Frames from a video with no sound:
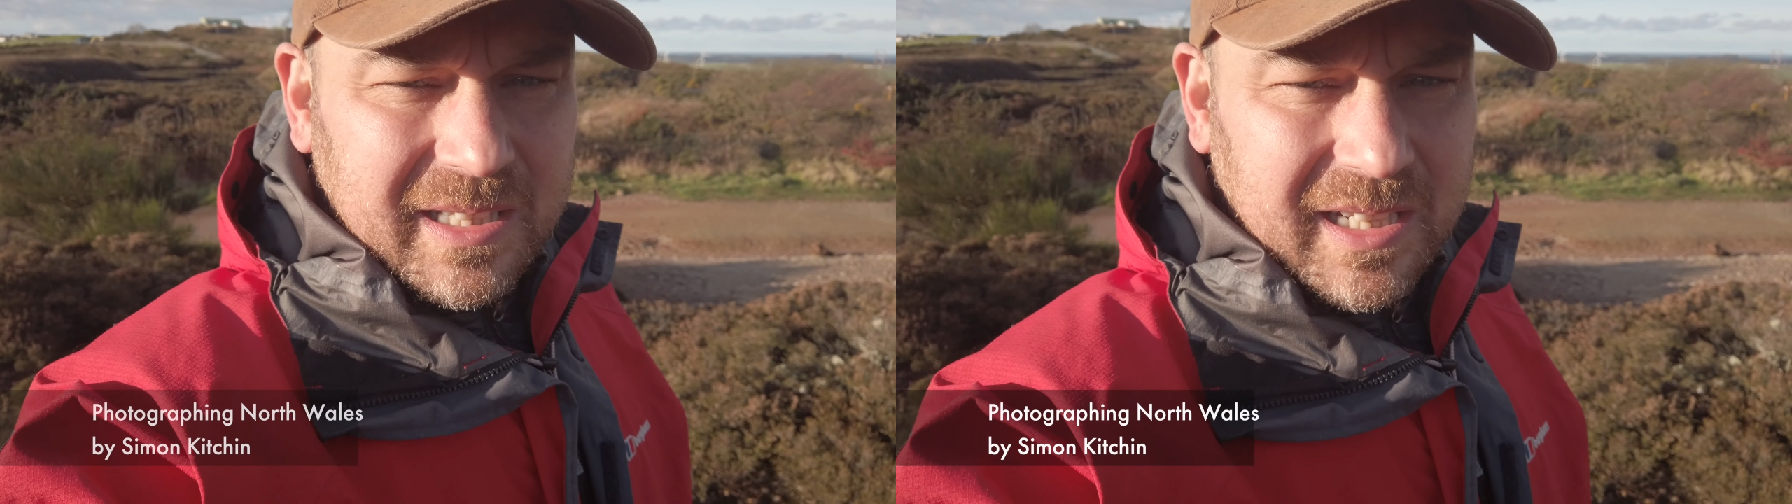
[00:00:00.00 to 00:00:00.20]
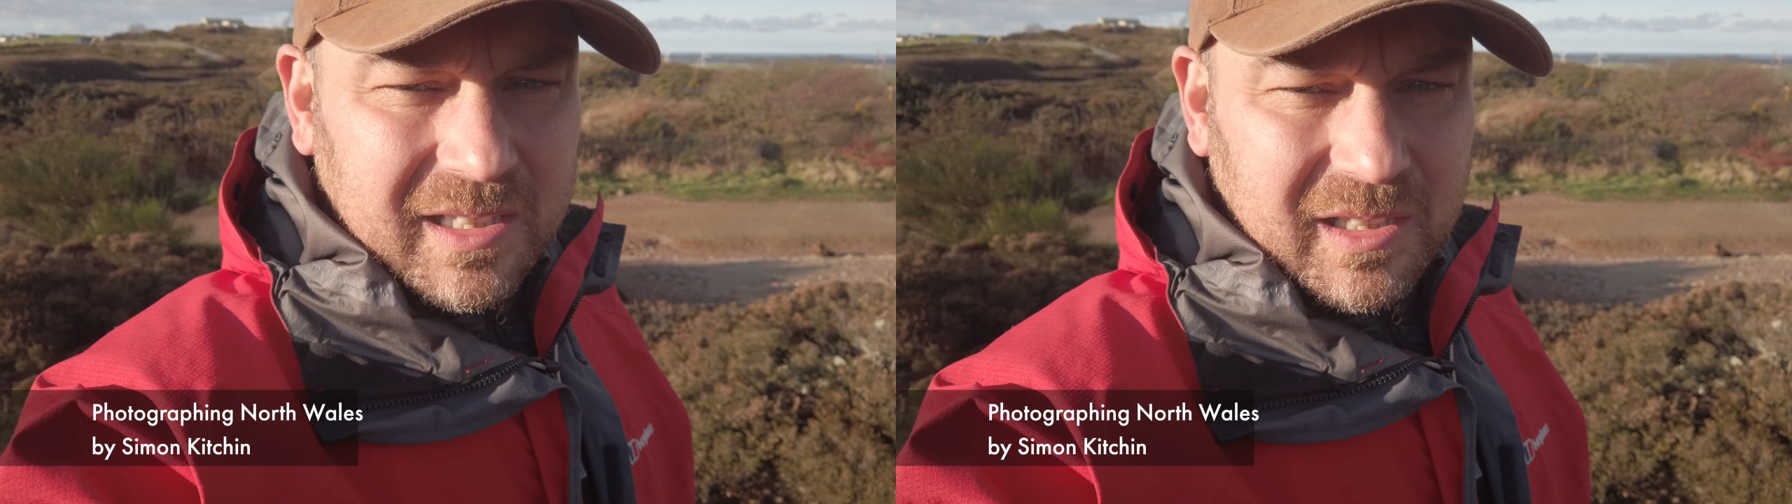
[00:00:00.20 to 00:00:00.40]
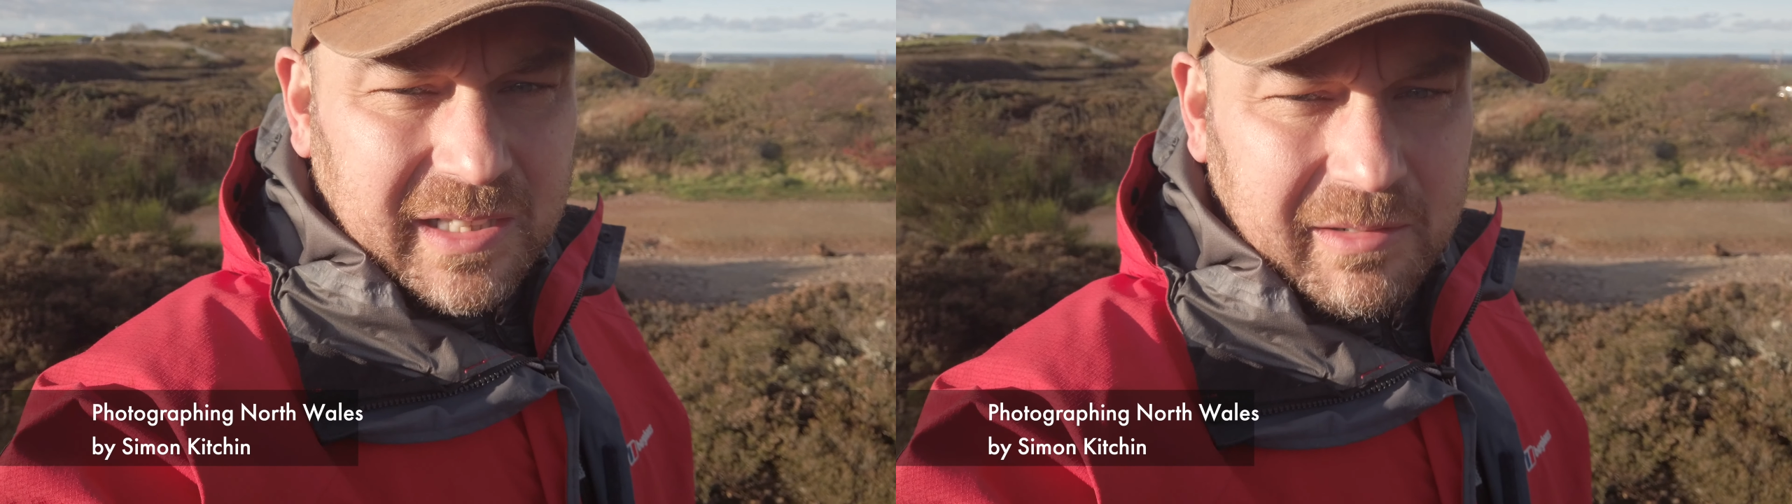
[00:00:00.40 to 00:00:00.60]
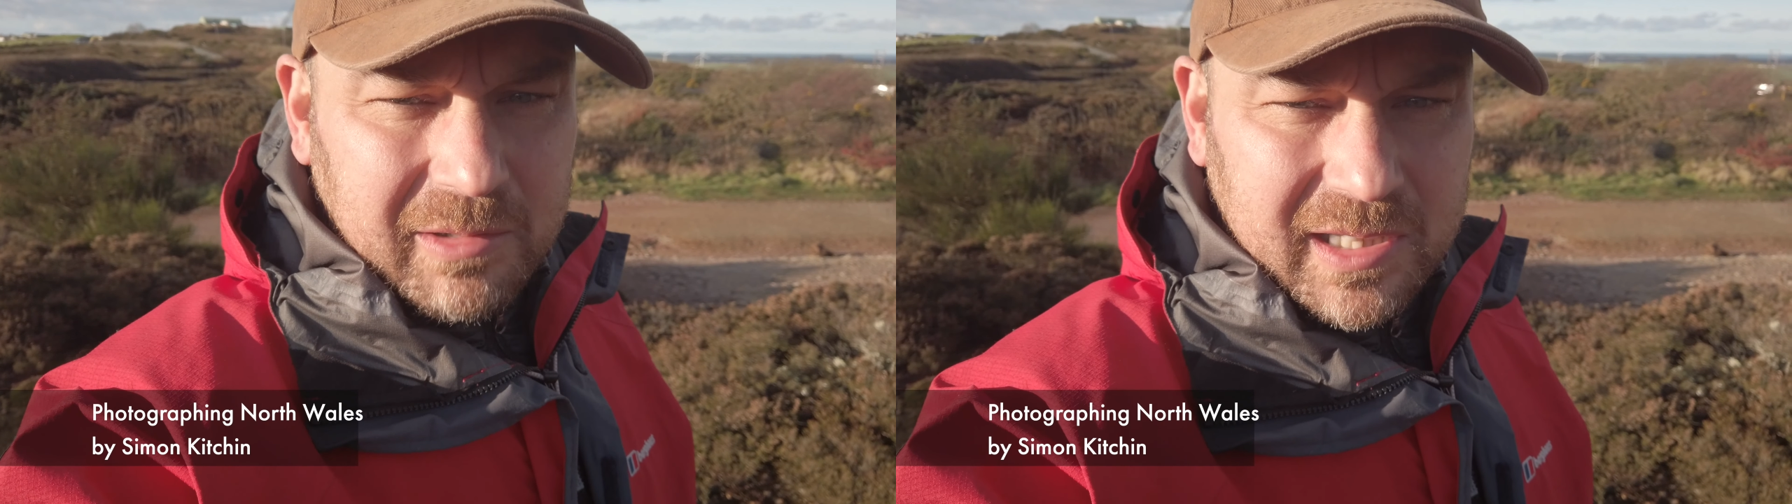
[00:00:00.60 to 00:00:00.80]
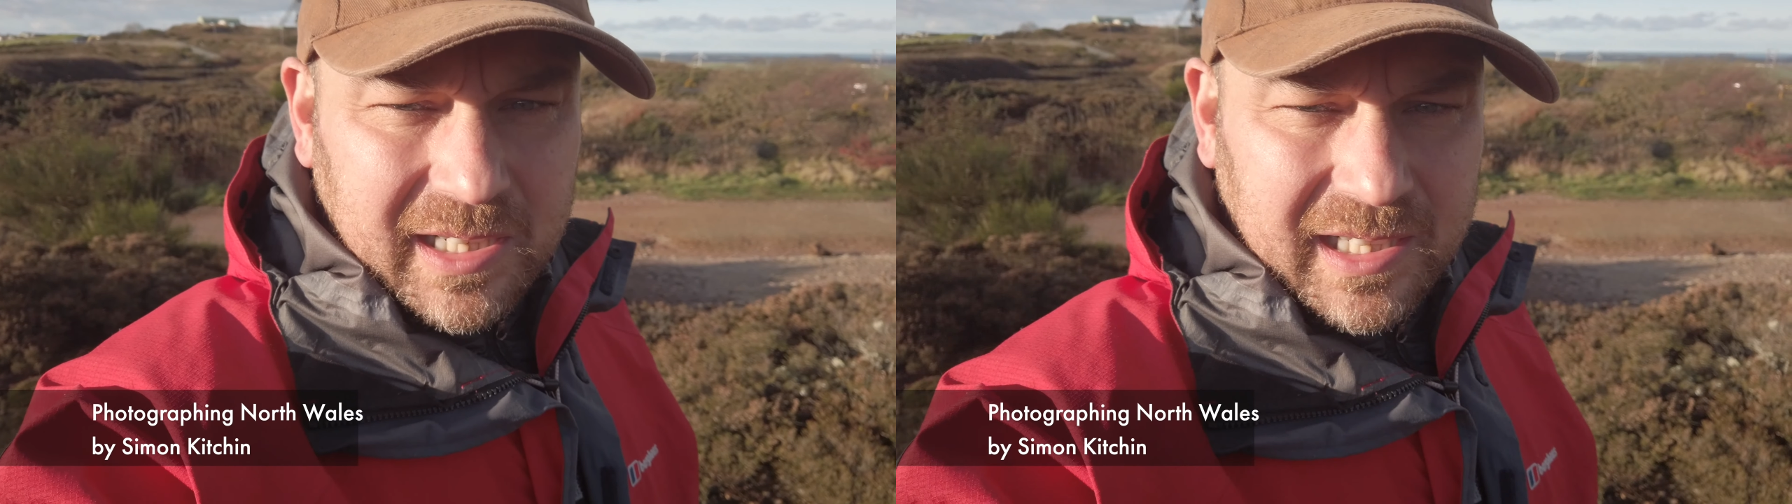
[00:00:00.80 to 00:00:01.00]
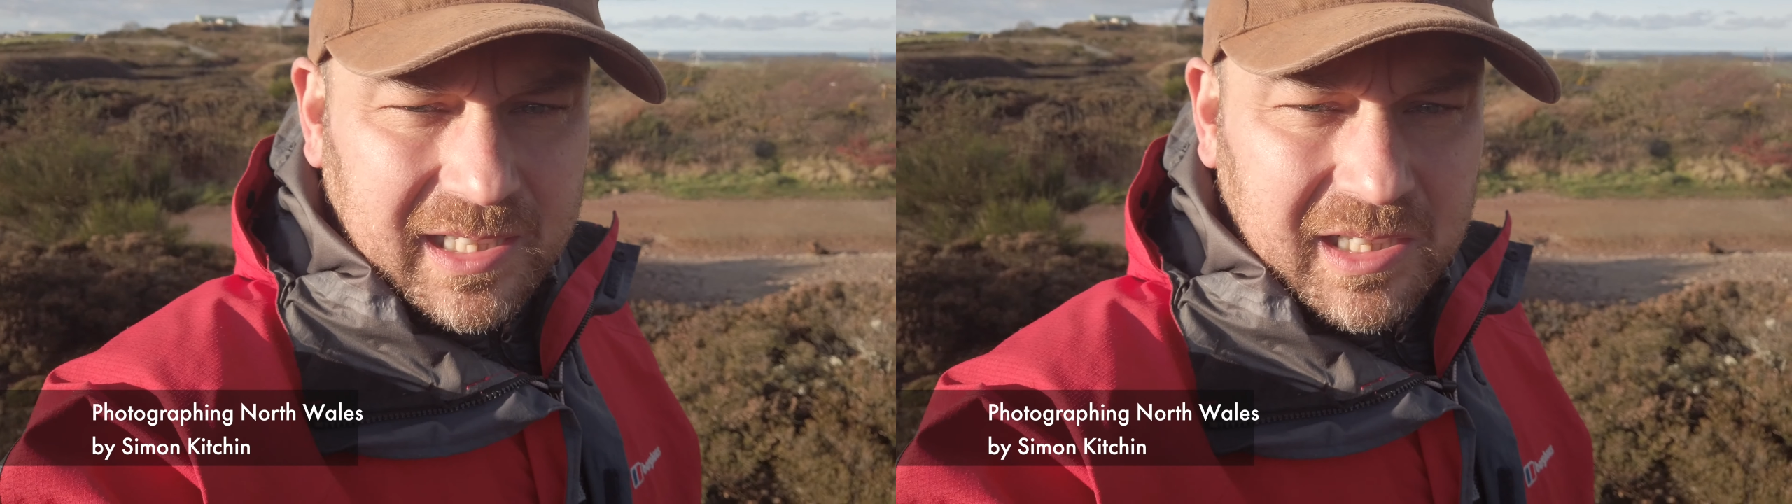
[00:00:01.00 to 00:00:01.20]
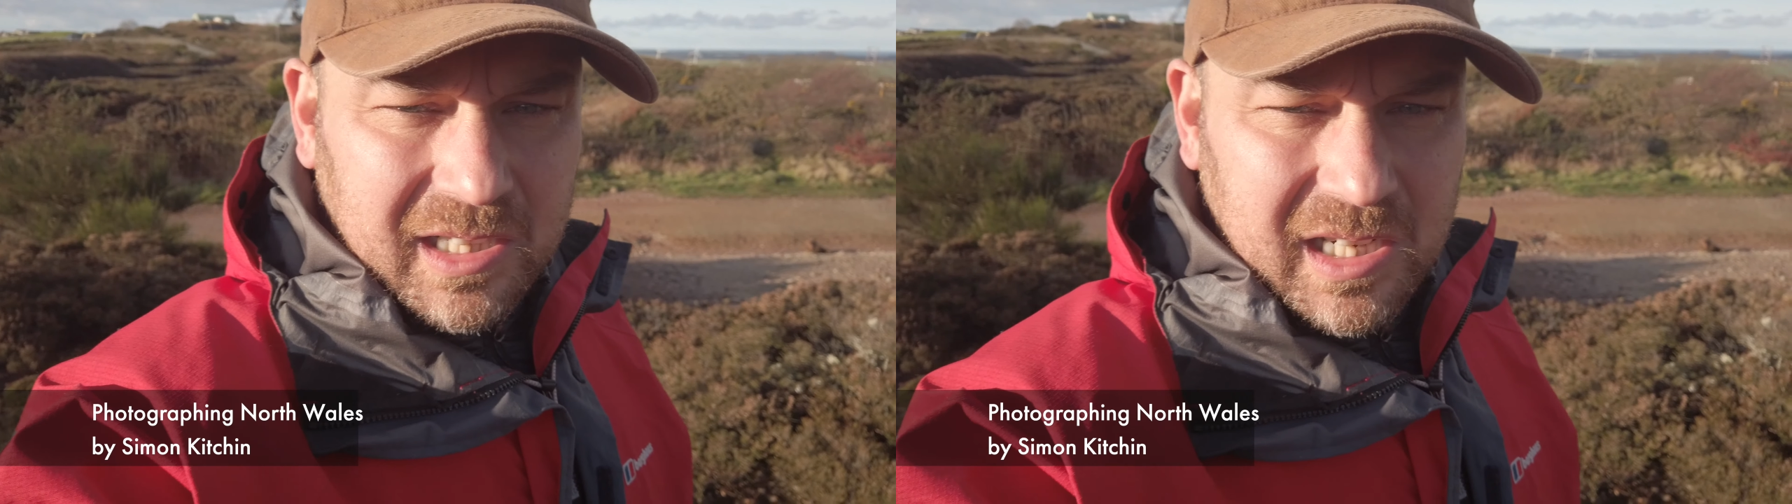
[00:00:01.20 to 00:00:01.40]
said that there was a